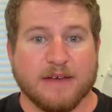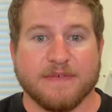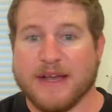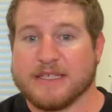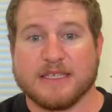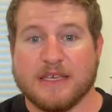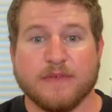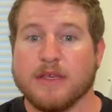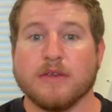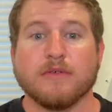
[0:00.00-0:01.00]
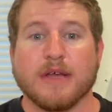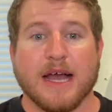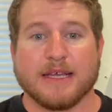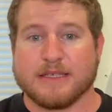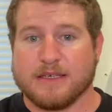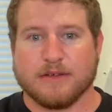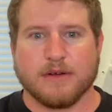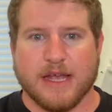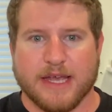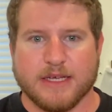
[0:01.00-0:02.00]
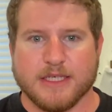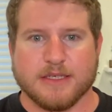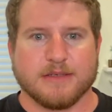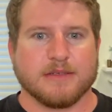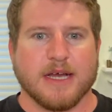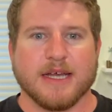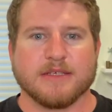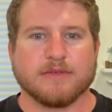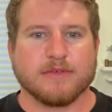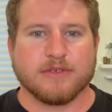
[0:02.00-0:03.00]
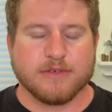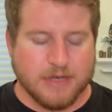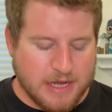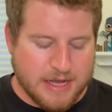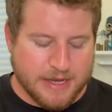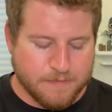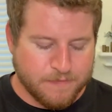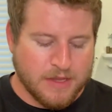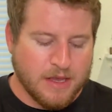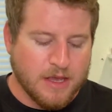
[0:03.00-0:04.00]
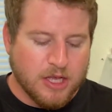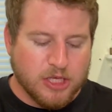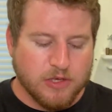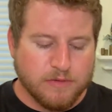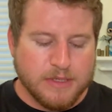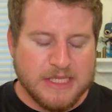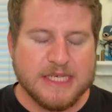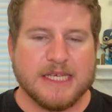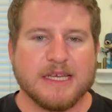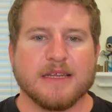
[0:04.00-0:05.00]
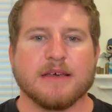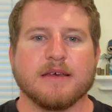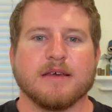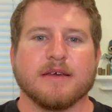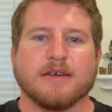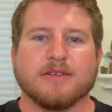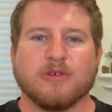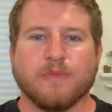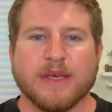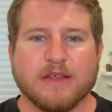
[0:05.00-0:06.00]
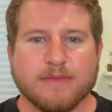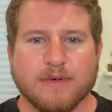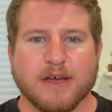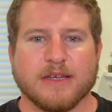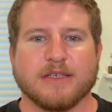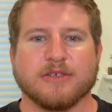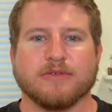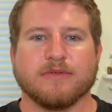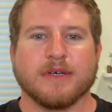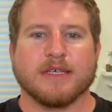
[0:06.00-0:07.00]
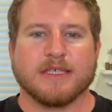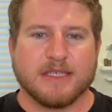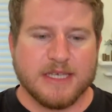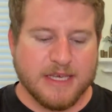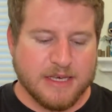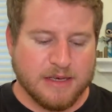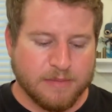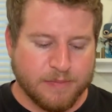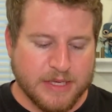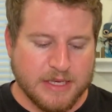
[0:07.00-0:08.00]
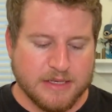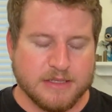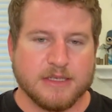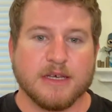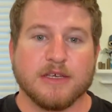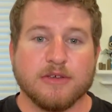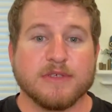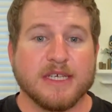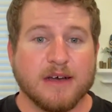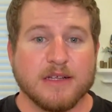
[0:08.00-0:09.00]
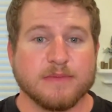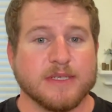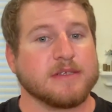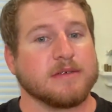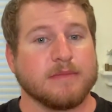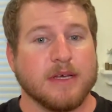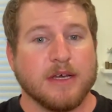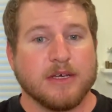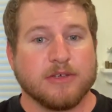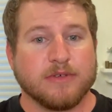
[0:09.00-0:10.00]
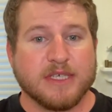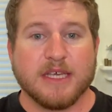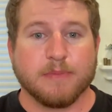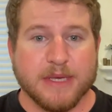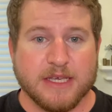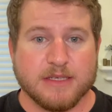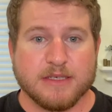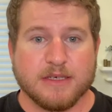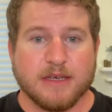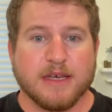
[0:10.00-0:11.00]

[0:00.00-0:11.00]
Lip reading: affects even you guys at your age, in high school and junior high. You need to be the one to seek peace, using God's wisdom to seek peace